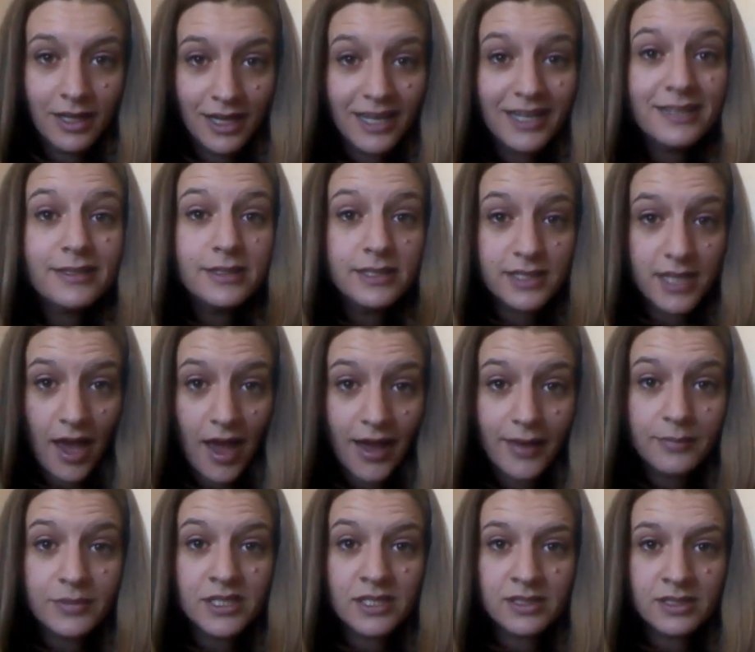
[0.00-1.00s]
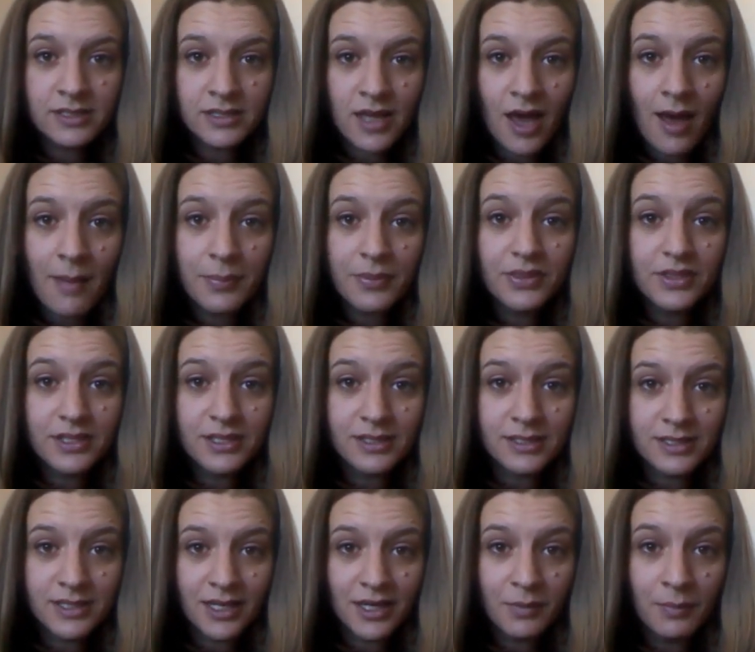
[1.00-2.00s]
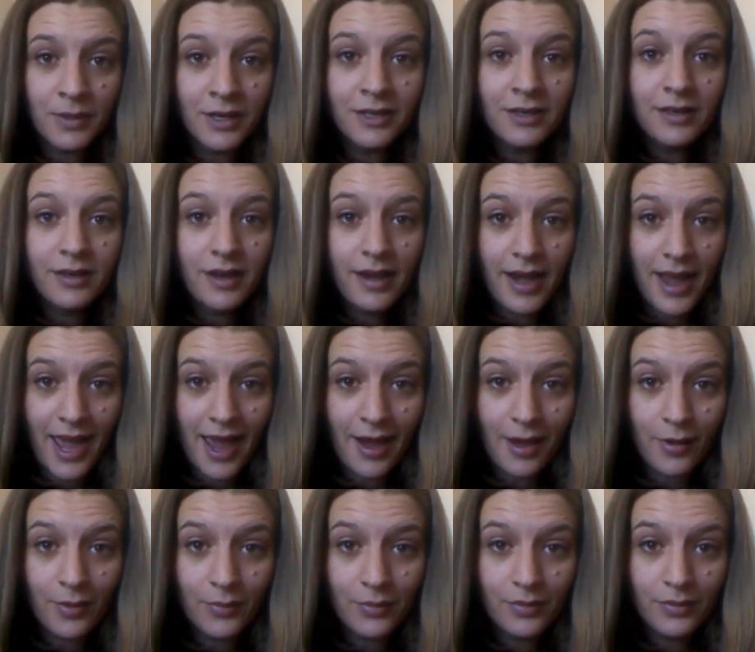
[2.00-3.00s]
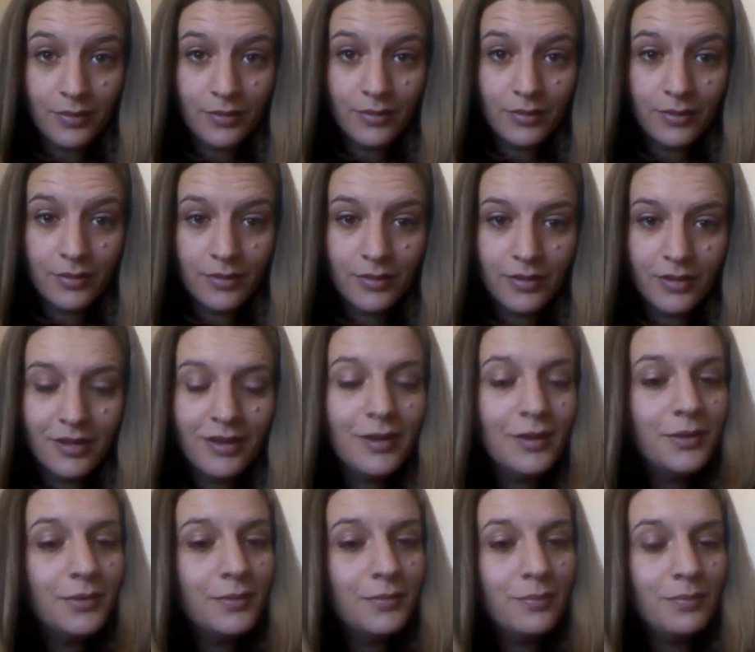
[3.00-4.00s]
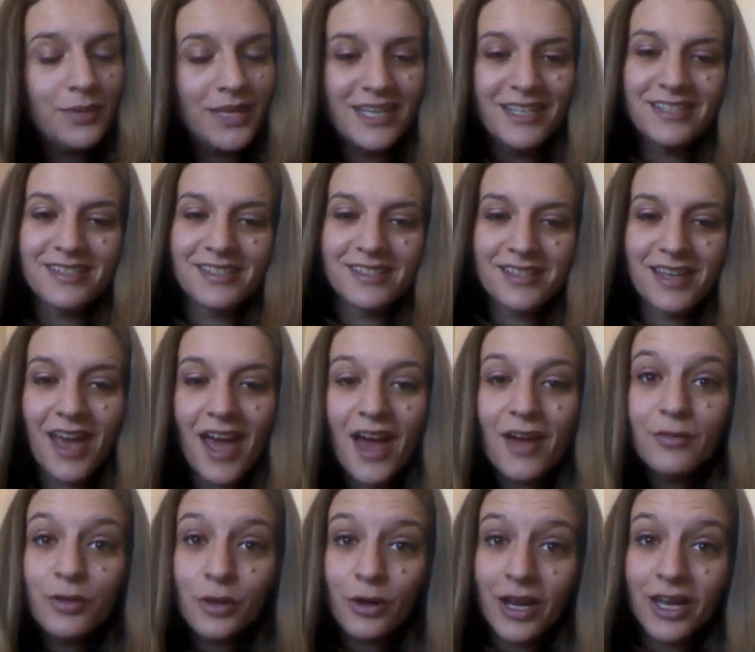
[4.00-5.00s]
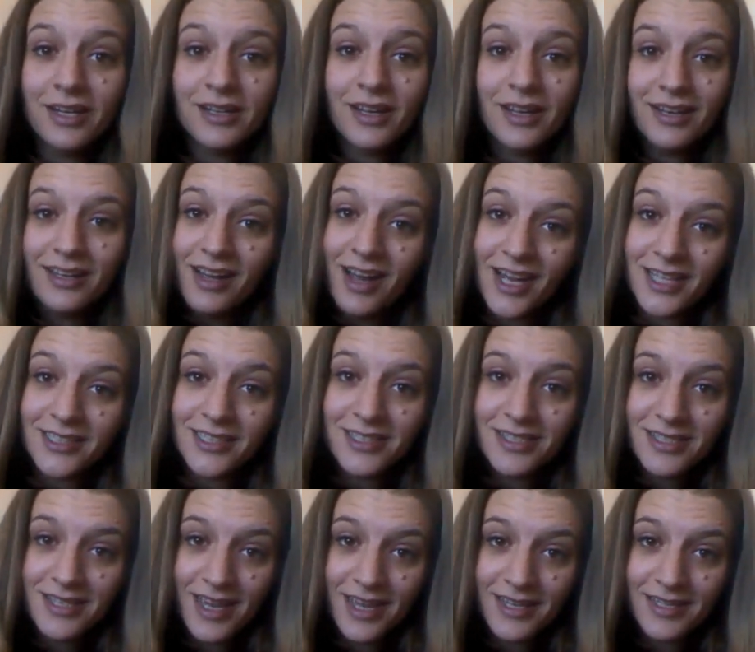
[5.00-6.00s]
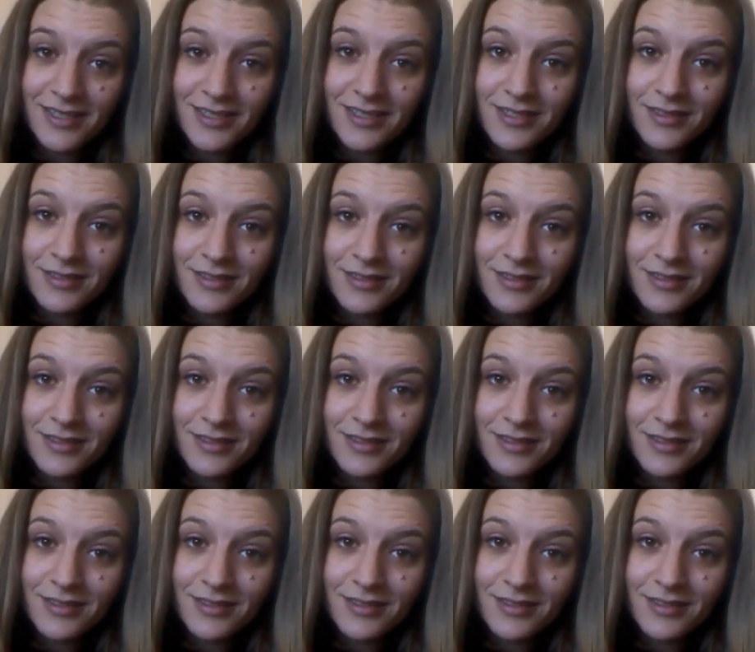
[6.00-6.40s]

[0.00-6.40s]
It's time to stop the stigma now. Peace. Have great and godless days.